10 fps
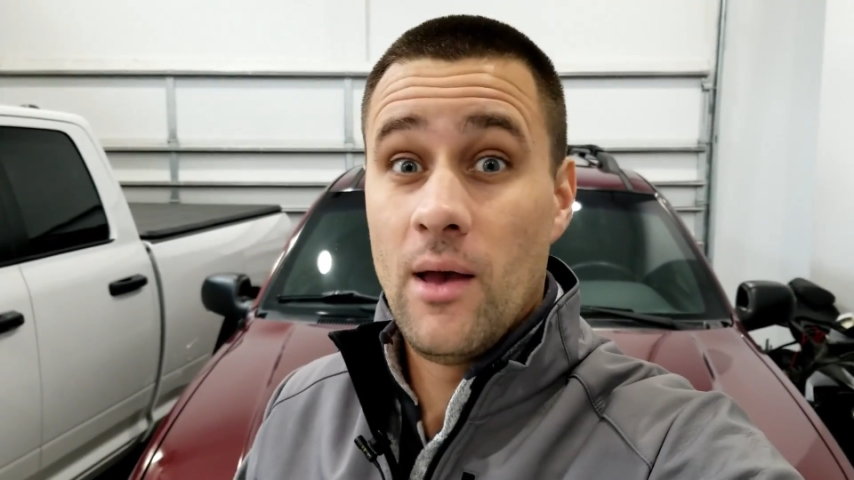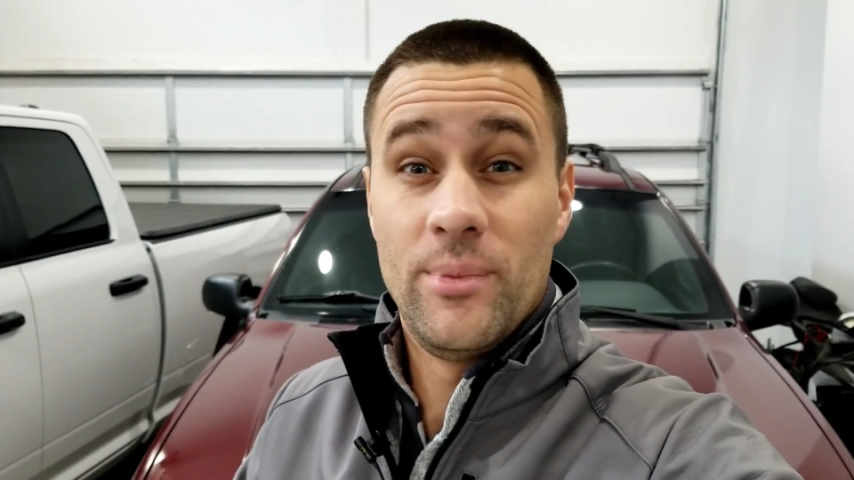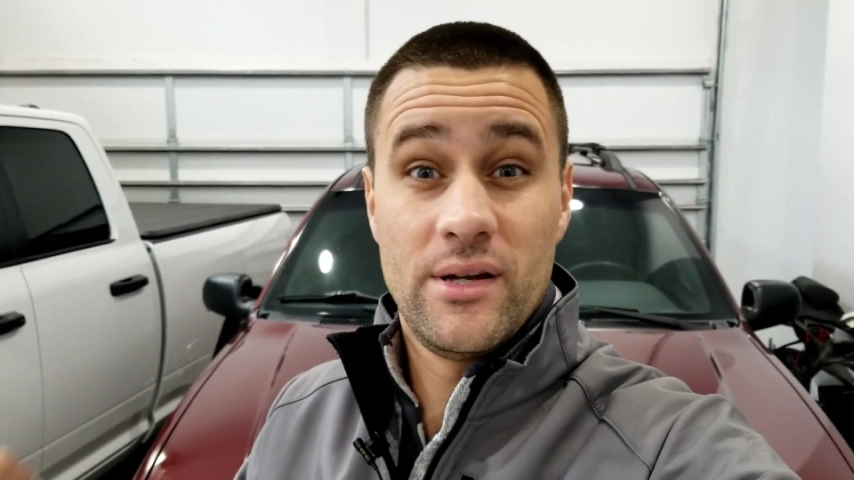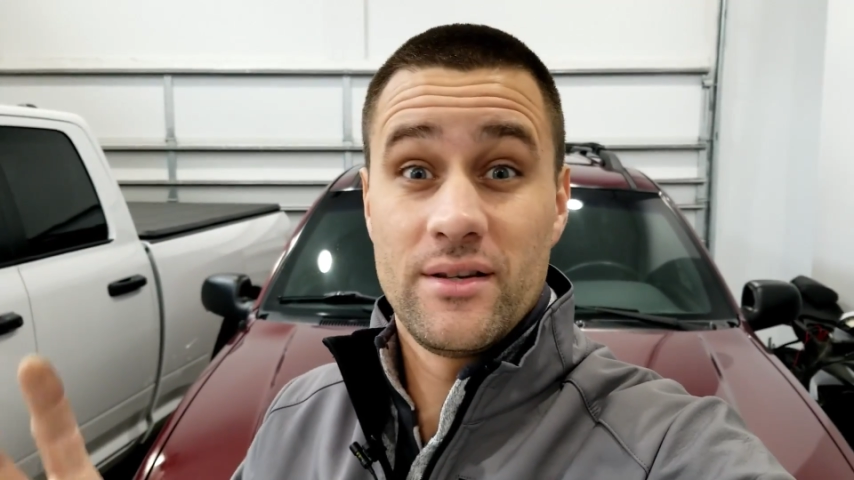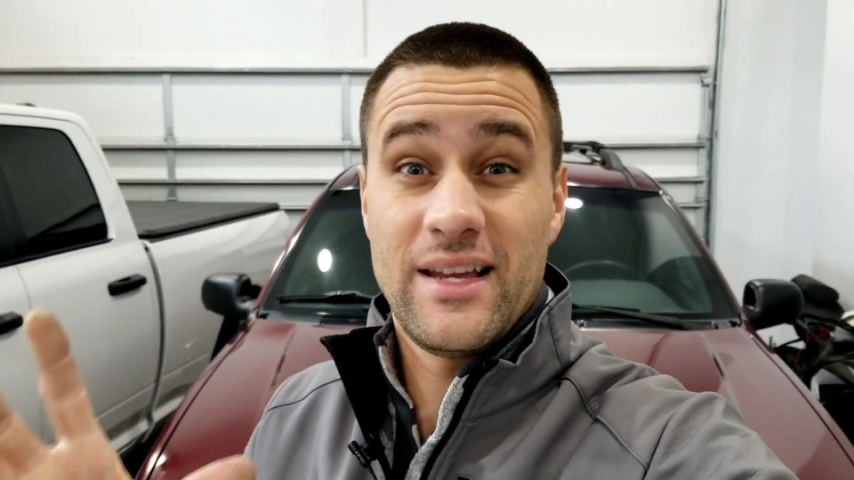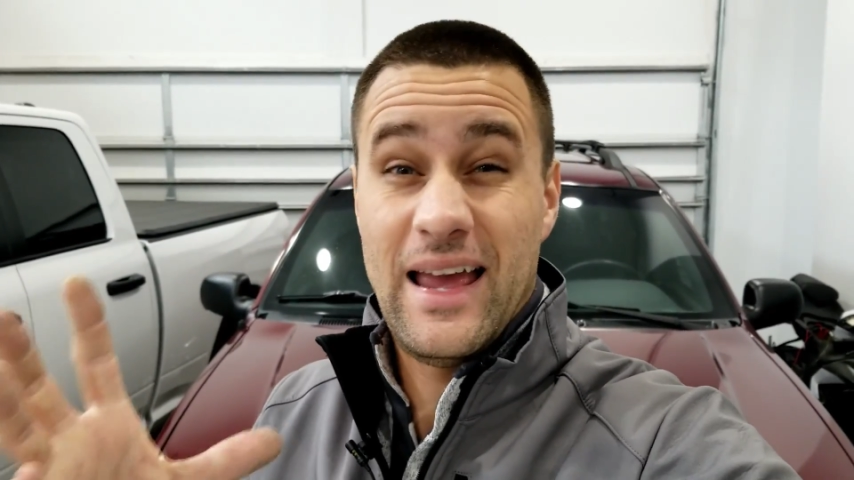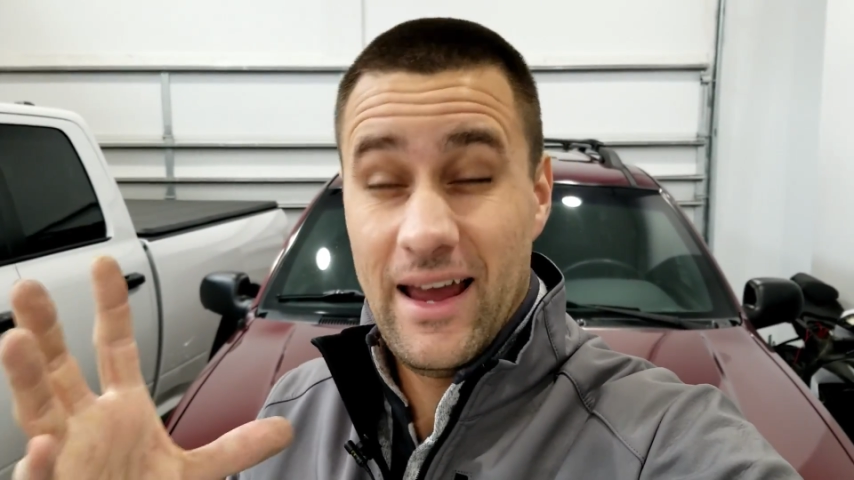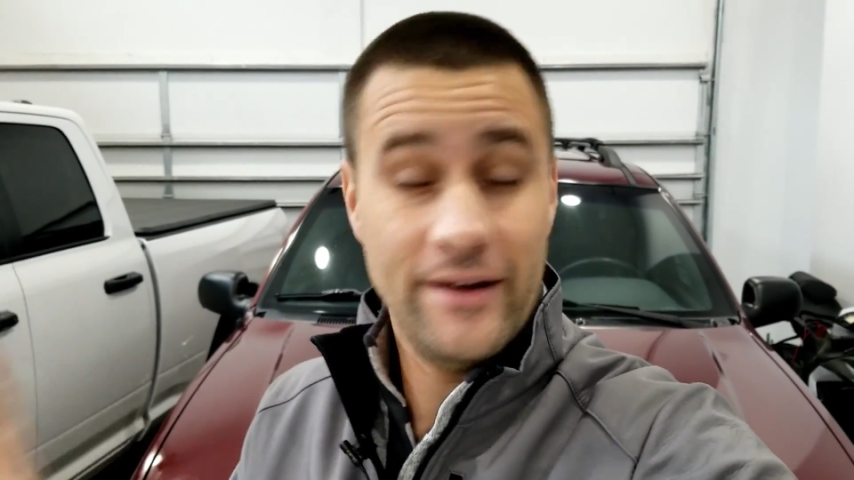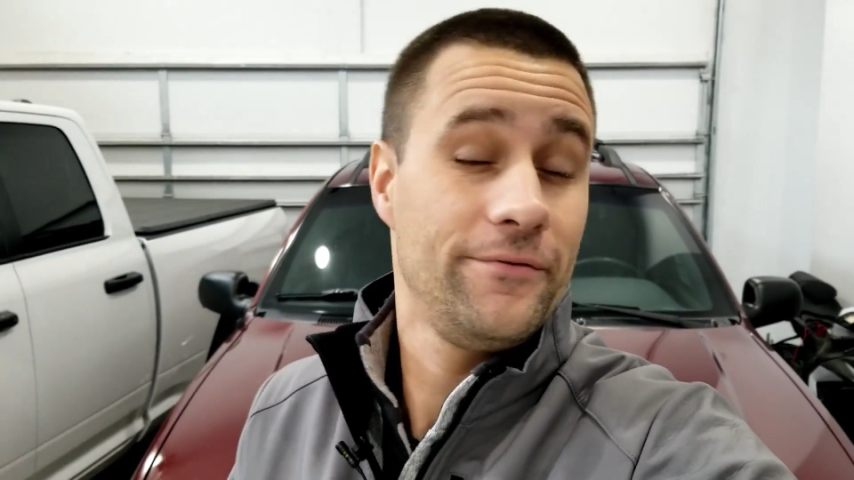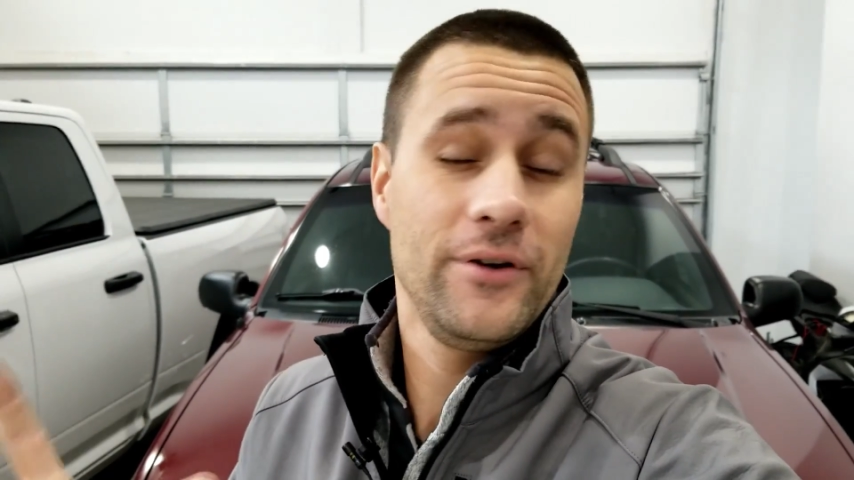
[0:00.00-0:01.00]
because
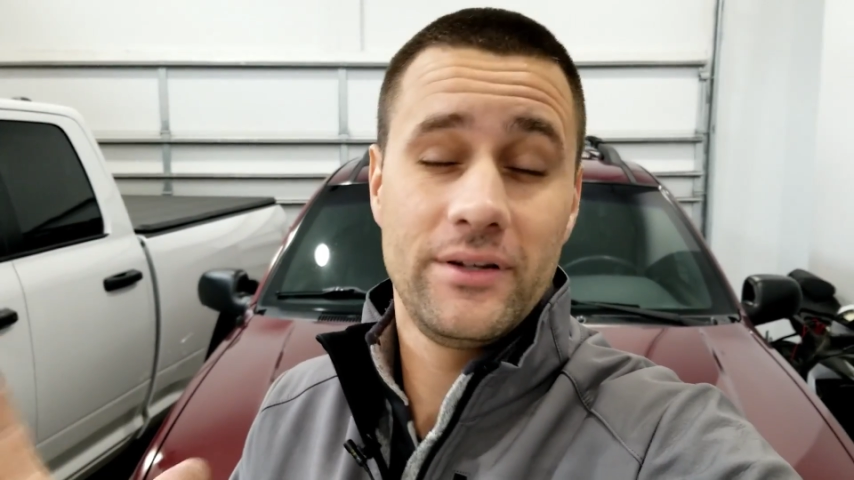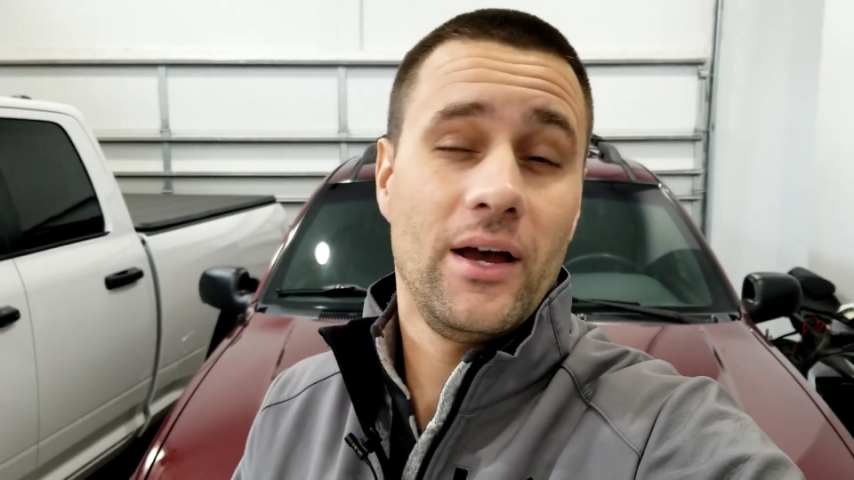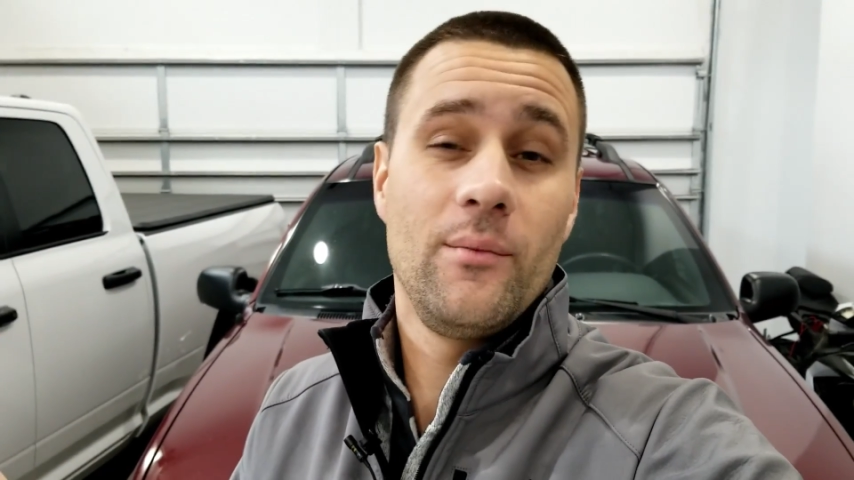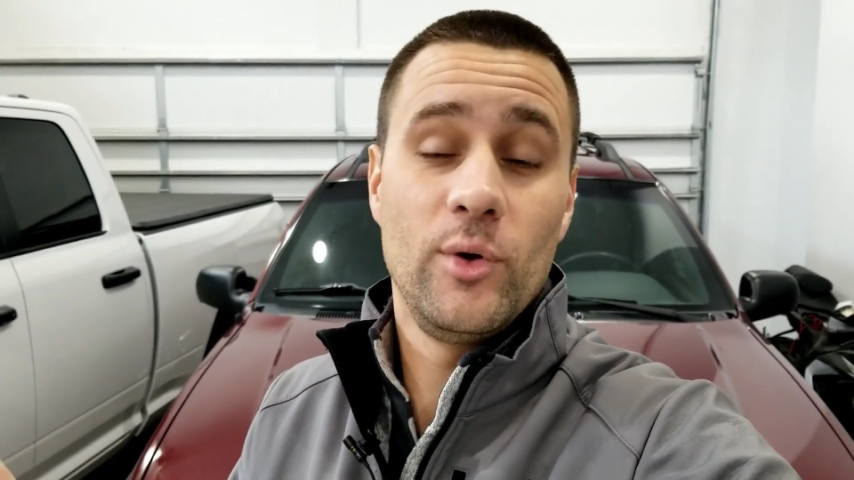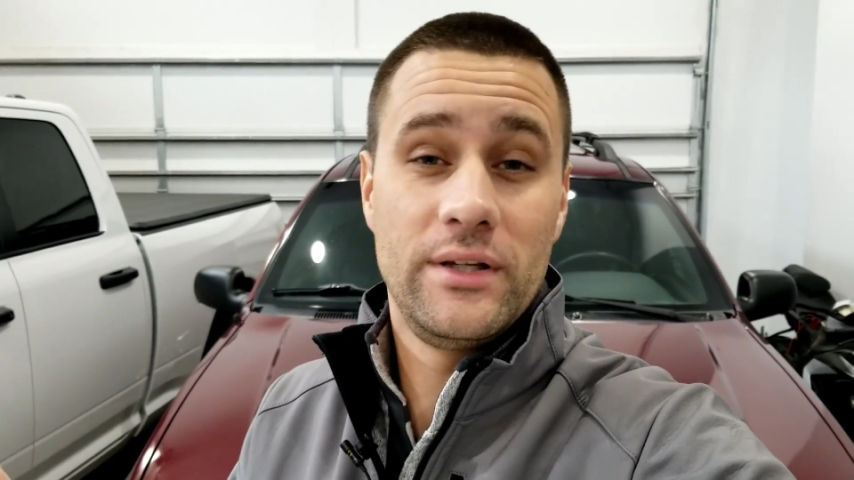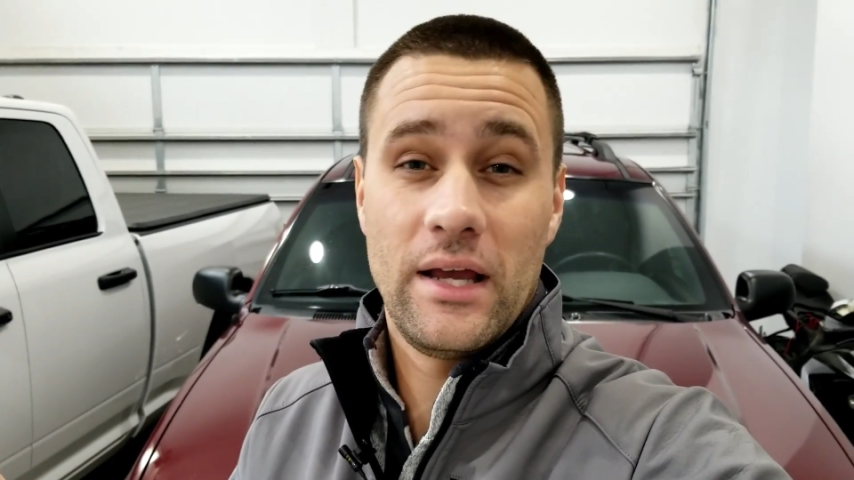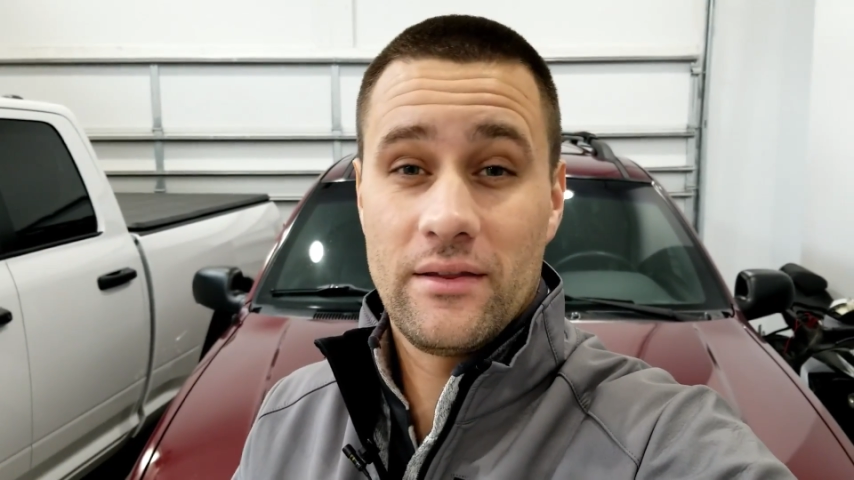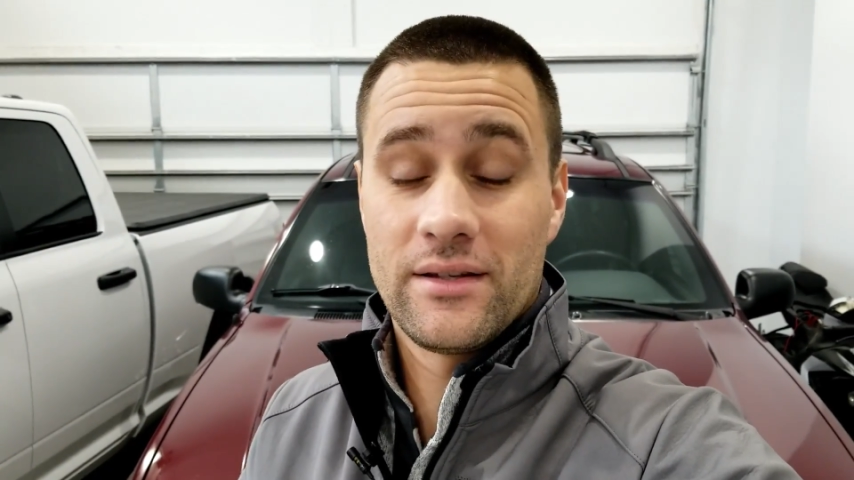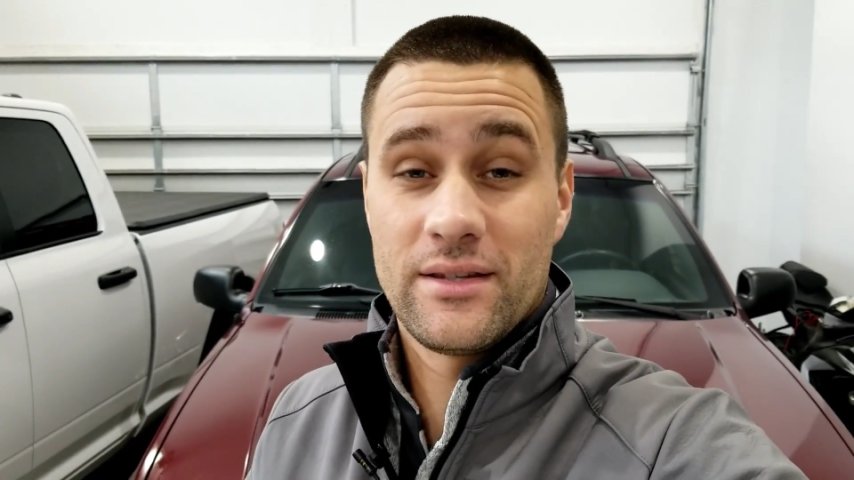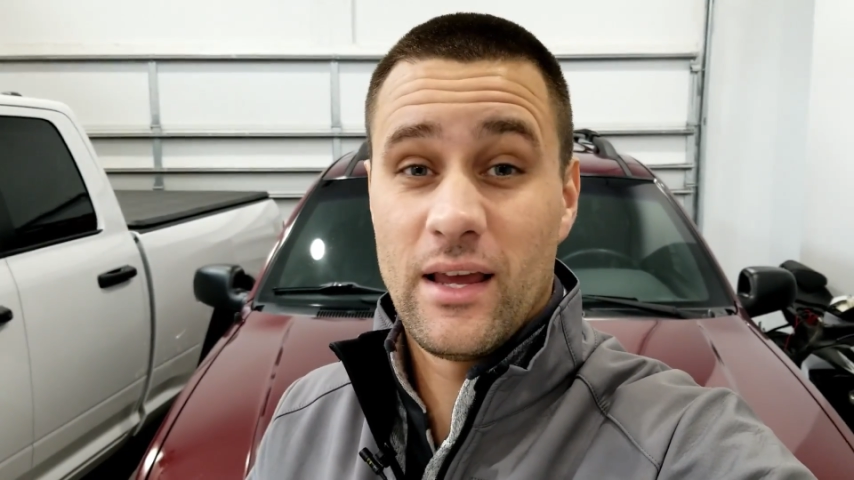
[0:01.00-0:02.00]
every time we take
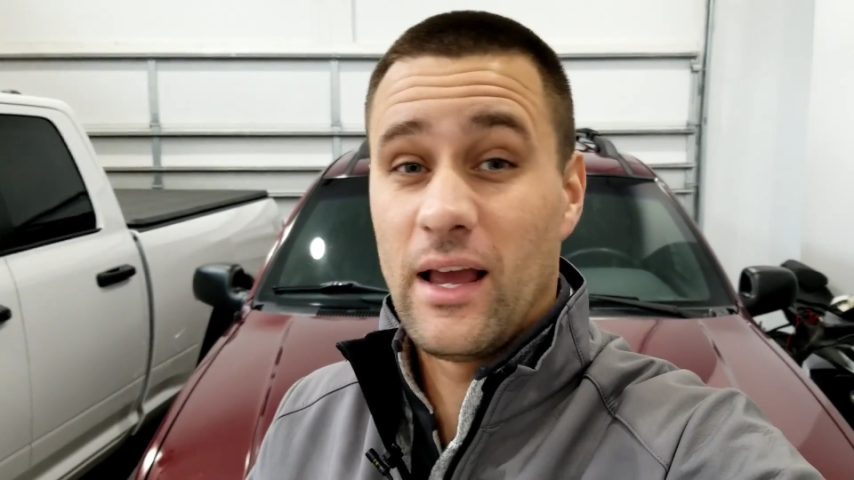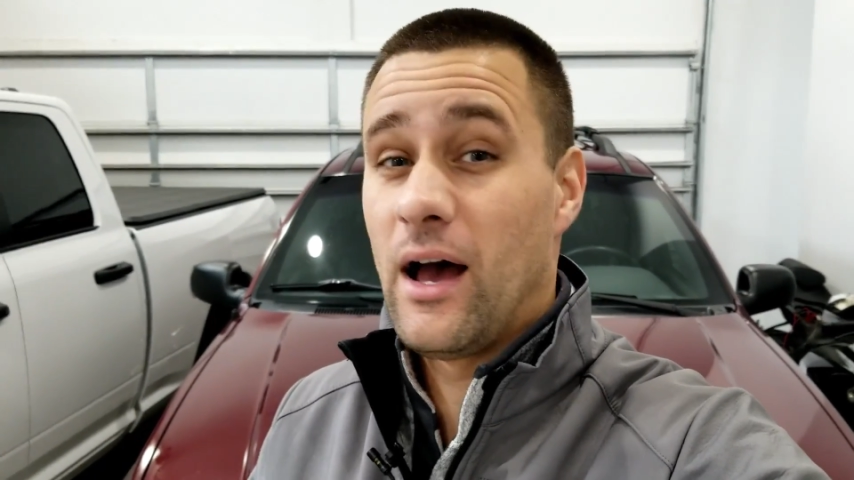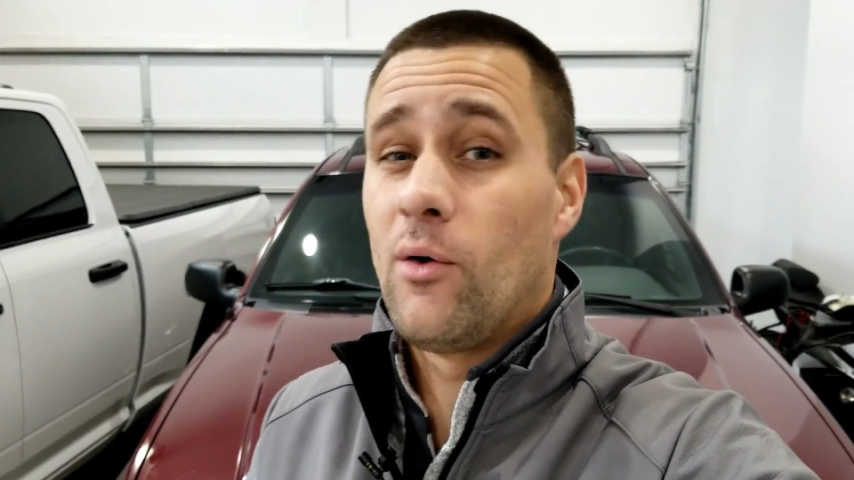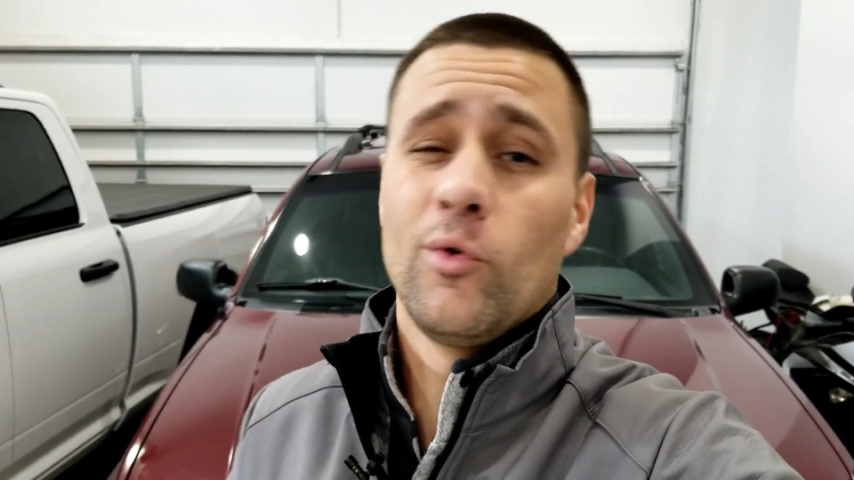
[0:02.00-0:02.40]
this thing out,